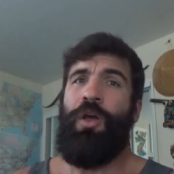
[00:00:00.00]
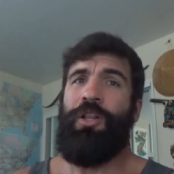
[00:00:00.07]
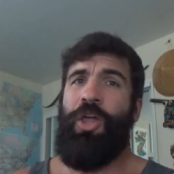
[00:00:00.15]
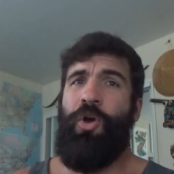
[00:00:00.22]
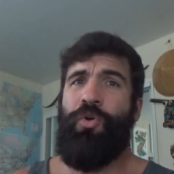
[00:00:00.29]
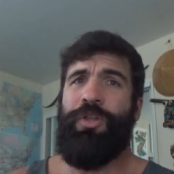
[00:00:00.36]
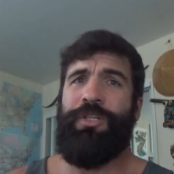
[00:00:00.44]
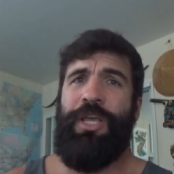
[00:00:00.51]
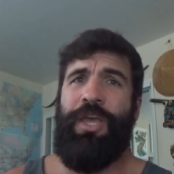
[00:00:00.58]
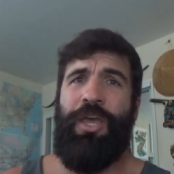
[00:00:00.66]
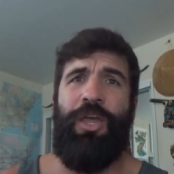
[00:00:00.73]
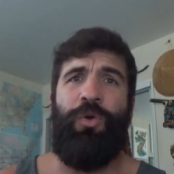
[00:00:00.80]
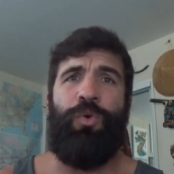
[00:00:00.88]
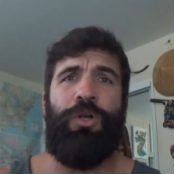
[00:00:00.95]
Hello and good
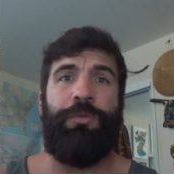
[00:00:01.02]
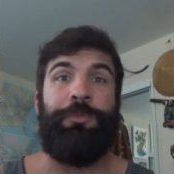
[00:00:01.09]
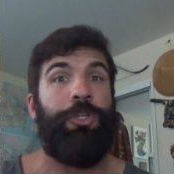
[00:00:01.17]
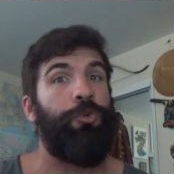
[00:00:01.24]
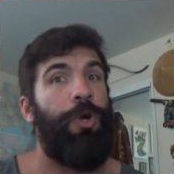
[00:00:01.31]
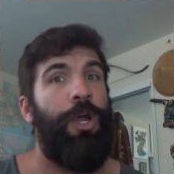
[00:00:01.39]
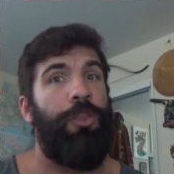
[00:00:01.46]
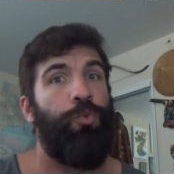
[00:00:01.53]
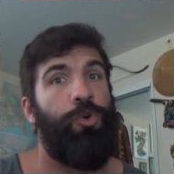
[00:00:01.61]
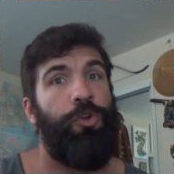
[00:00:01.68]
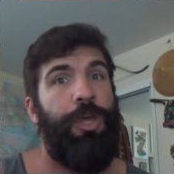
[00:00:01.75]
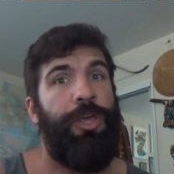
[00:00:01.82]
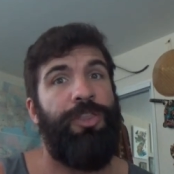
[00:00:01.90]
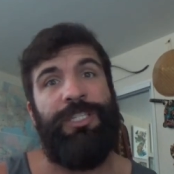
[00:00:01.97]
day. Welcome to Around the
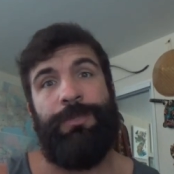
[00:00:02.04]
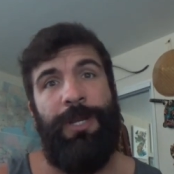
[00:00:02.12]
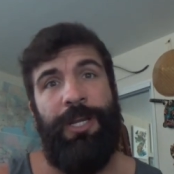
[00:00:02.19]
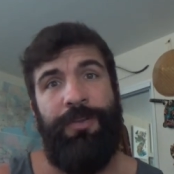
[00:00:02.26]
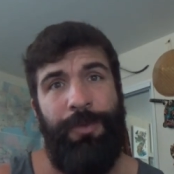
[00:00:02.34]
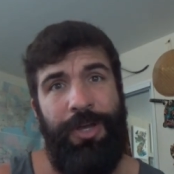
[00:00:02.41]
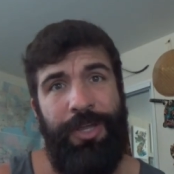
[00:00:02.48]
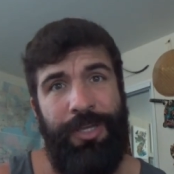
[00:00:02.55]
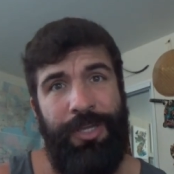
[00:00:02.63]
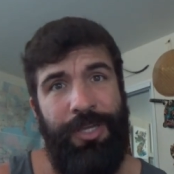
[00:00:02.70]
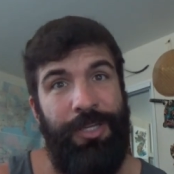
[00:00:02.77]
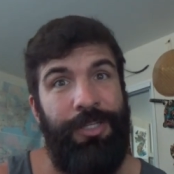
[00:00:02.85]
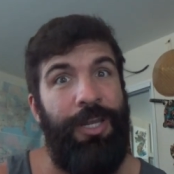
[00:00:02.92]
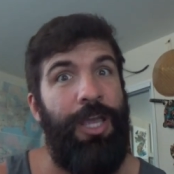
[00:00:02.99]
World at the Speed of Mike.
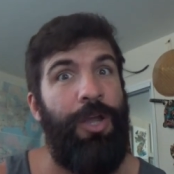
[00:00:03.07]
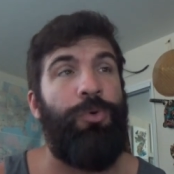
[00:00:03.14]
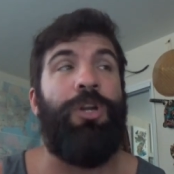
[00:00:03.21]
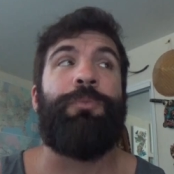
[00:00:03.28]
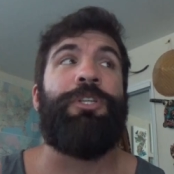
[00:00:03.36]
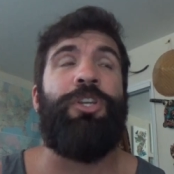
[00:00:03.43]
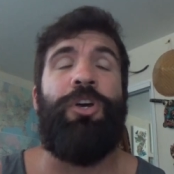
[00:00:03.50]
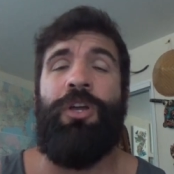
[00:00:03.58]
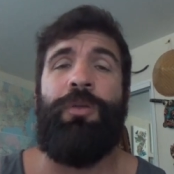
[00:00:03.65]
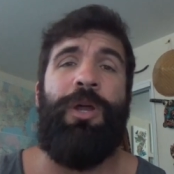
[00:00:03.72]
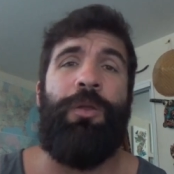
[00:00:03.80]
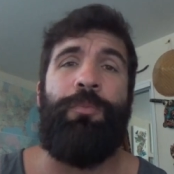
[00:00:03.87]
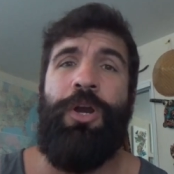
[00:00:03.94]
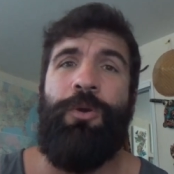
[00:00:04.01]
Today we're going to be talking
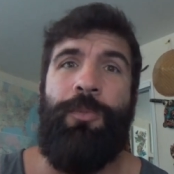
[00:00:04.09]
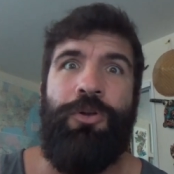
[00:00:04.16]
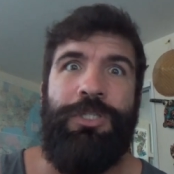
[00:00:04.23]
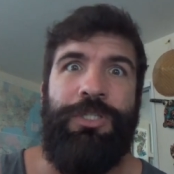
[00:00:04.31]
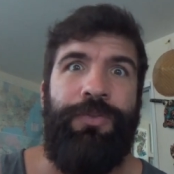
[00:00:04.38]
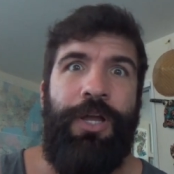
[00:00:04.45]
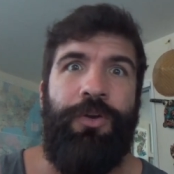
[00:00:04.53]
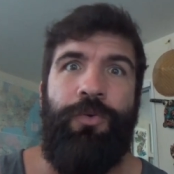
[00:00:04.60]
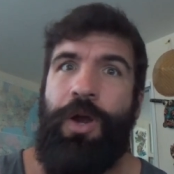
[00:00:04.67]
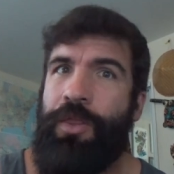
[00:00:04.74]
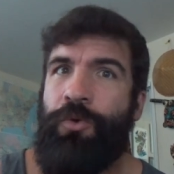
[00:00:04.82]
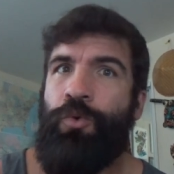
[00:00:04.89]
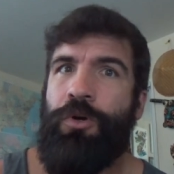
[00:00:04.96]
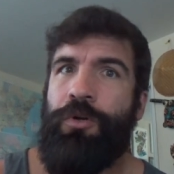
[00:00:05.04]
about a bare bones flight
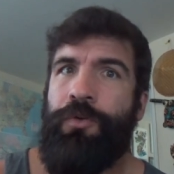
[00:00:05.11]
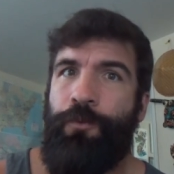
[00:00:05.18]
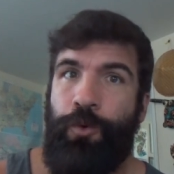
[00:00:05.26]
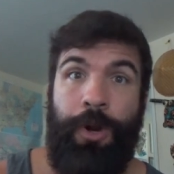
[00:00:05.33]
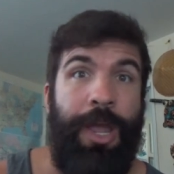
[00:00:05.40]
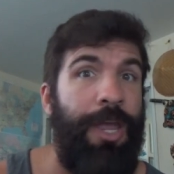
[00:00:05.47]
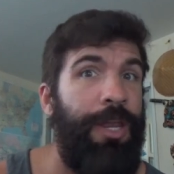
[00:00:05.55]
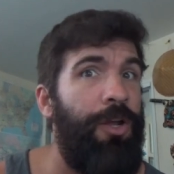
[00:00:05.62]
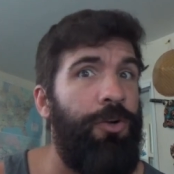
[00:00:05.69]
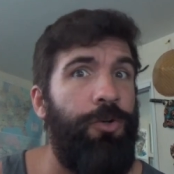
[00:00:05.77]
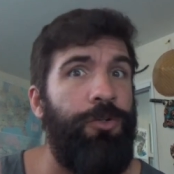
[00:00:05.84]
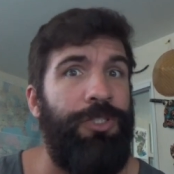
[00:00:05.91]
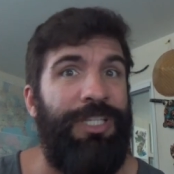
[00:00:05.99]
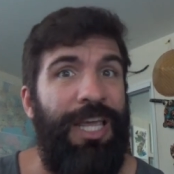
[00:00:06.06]
around the world for
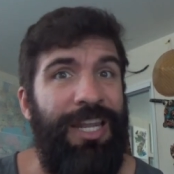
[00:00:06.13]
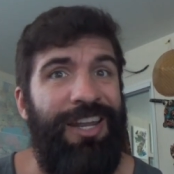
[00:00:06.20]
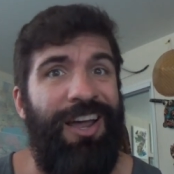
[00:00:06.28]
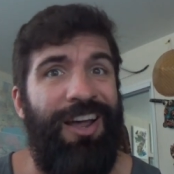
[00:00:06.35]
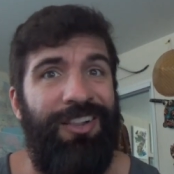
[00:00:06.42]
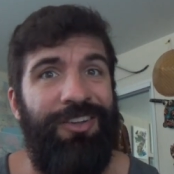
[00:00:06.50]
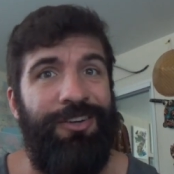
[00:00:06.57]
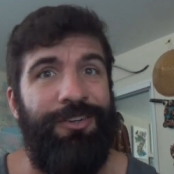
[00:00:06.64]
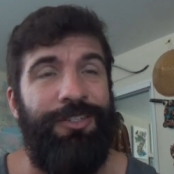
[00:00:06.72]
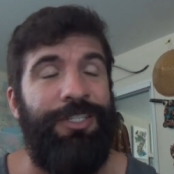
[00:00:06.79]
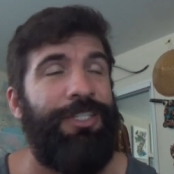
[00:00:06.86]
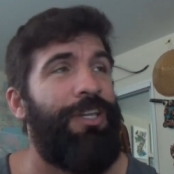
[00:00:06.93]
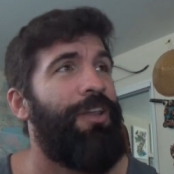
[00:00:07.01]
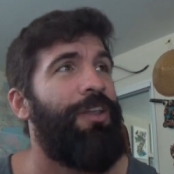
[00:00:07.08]

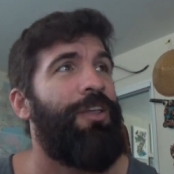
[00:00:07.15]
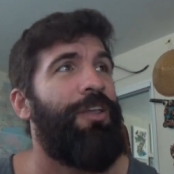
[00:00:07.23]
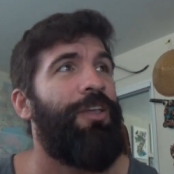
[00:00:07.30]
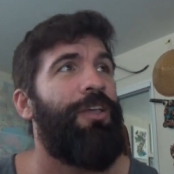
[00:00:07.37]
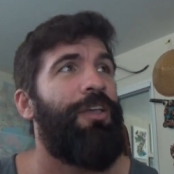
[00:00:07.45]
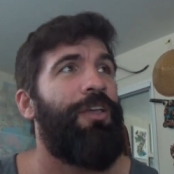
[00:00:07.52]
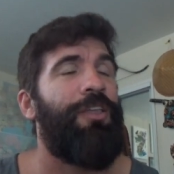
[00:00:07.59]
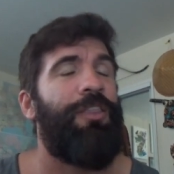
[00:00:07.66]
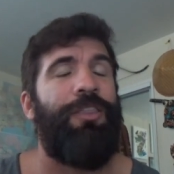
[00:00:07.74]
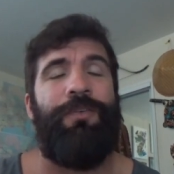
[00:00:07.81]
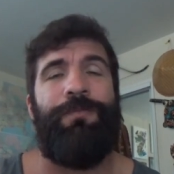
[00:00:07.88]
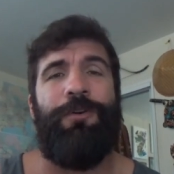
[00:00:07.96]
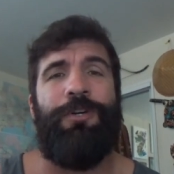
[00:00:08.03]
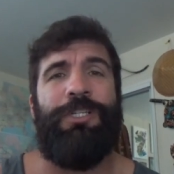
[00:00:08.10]
$810. The
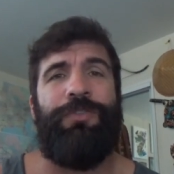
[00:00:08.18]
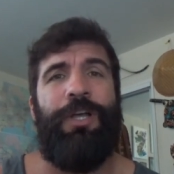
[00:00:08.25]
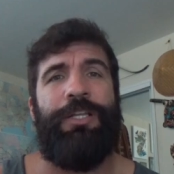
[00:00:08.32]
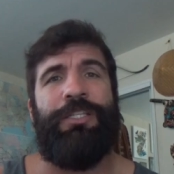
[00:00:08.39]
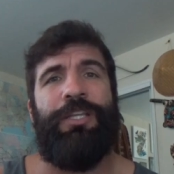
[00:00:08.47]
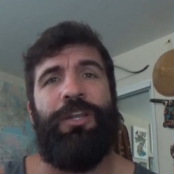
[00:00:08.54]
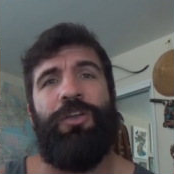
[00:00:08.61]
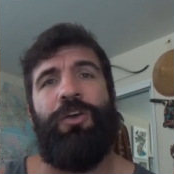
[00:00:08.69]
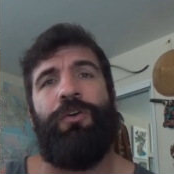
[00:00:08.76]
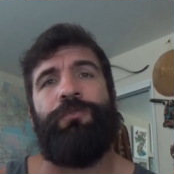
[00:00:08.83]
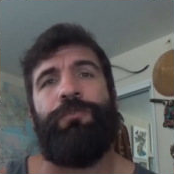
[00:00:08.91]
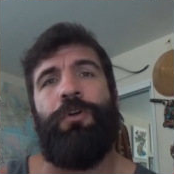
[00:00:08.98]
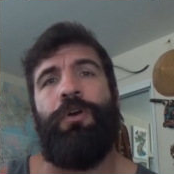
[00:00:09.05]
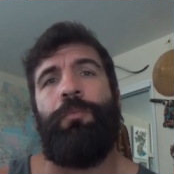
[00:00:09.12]
first flight's going to go
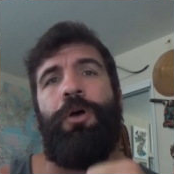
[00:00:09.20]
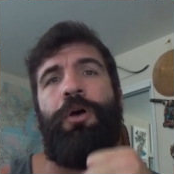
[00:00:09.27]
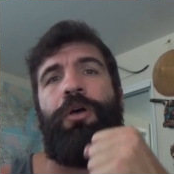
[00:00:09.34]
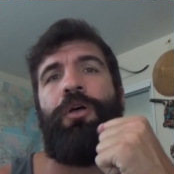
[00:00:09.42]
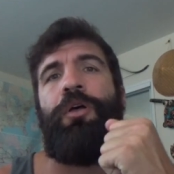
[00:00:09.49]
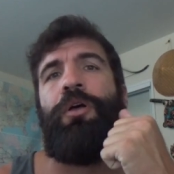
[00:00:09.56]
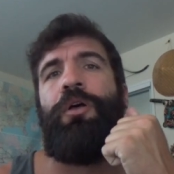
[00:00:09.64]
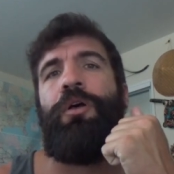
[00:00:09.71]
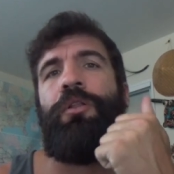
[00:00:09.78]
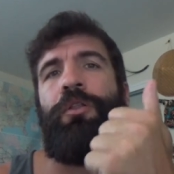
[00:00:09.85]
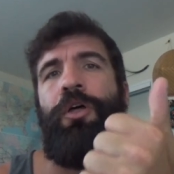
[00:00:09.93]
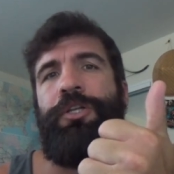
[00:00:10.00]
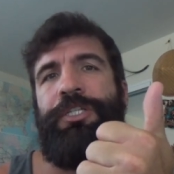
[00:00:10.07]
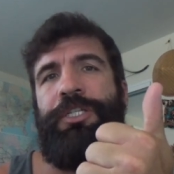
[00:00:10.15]
from
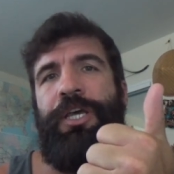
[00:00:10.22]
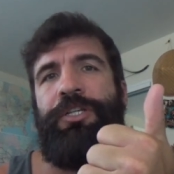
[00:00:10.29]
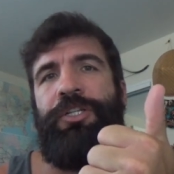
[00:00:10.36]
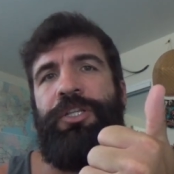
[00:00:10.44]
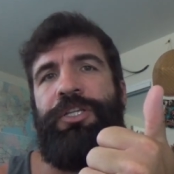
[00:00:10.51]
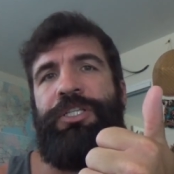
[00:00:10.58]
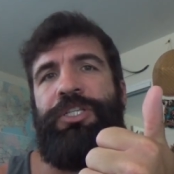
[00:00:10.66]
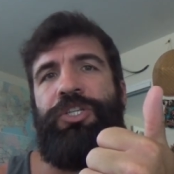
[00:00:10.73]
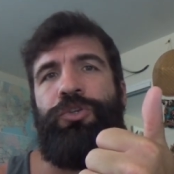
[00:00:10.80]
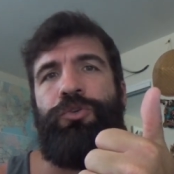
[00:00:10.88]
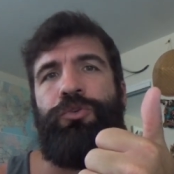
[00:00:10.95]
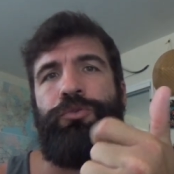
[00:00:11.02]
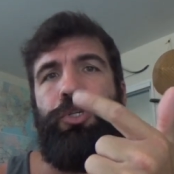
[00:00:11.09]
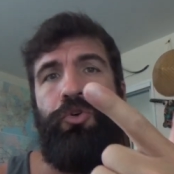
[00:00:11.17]
Los Angeles
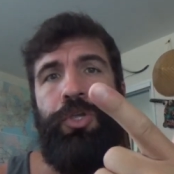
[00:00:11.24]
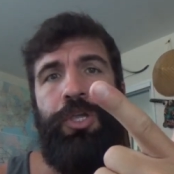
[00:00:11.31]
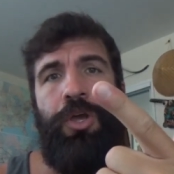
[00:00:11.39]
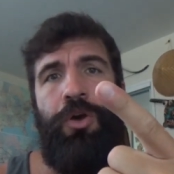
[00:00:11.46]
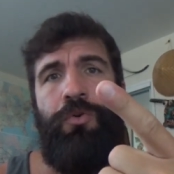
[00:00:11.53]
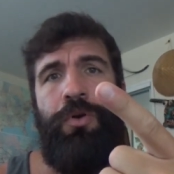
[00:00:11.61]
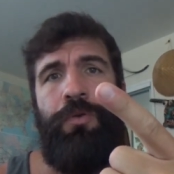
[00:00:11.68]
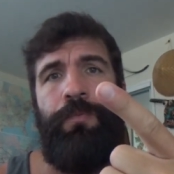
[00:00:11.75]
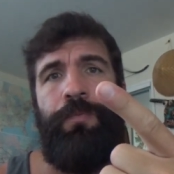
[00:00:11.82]
to Tokyo,